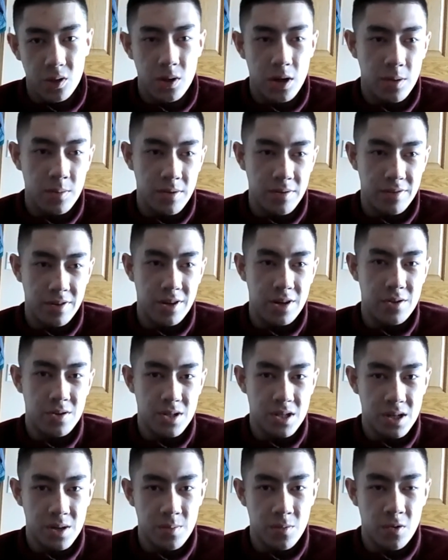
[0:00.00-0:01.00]
helmet videos
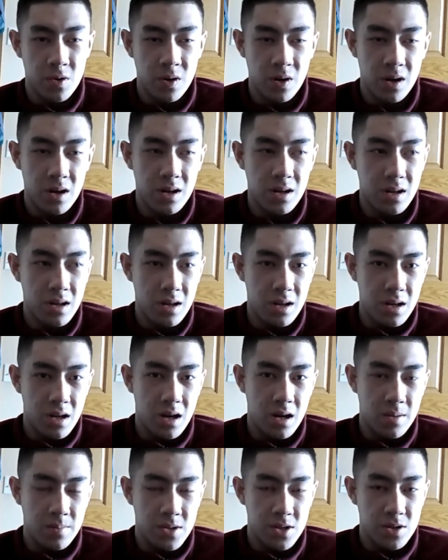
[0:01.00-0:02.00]
anymore.
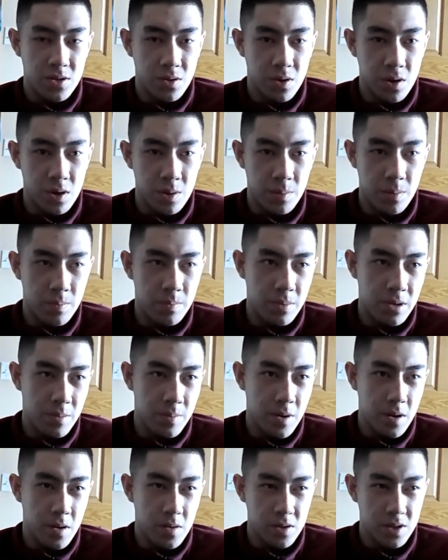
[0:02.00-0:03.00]
I'm still going to be
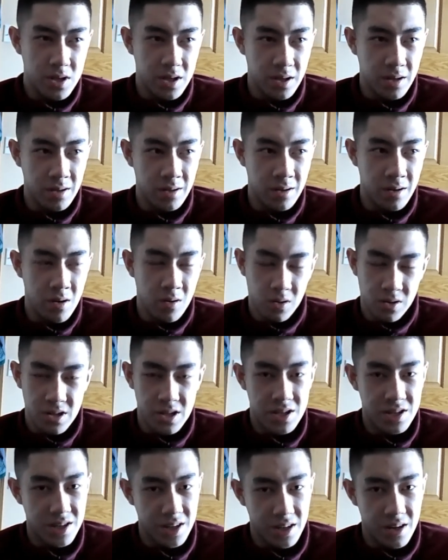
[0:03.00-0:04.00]
posting
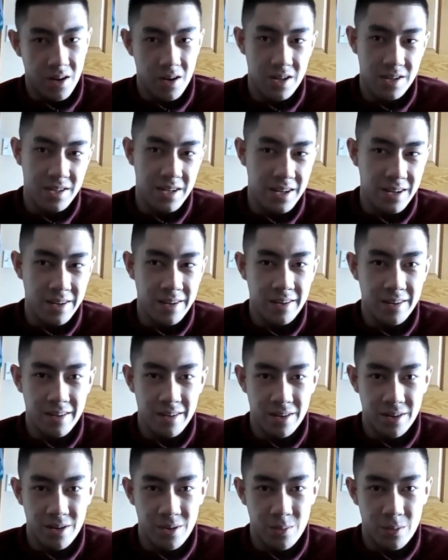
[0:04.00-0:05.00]
artistic content,
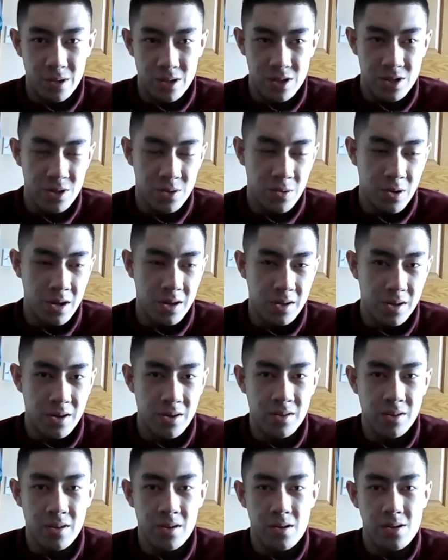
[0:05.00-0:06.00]
you know, once in a while here
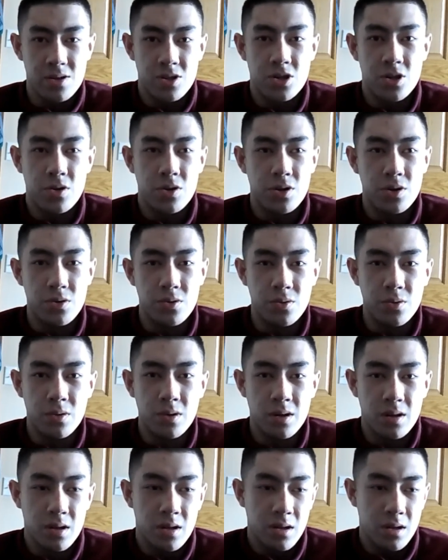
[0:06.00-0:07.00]
and there to show
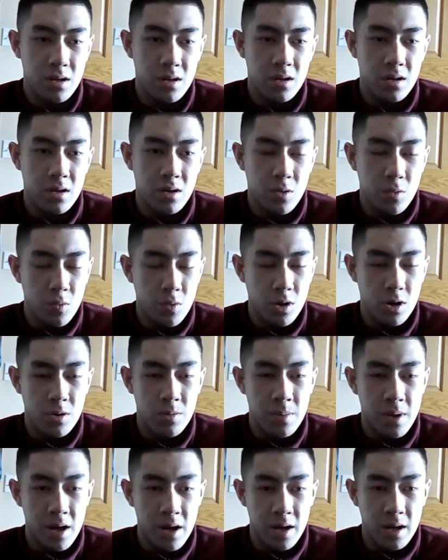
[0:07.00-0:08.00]
you where I'm
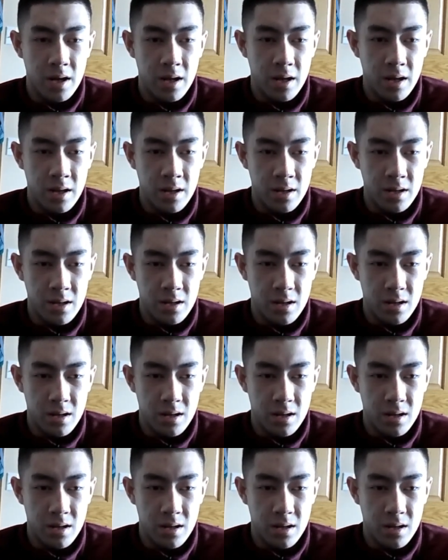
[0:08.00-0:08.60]
at. And uh,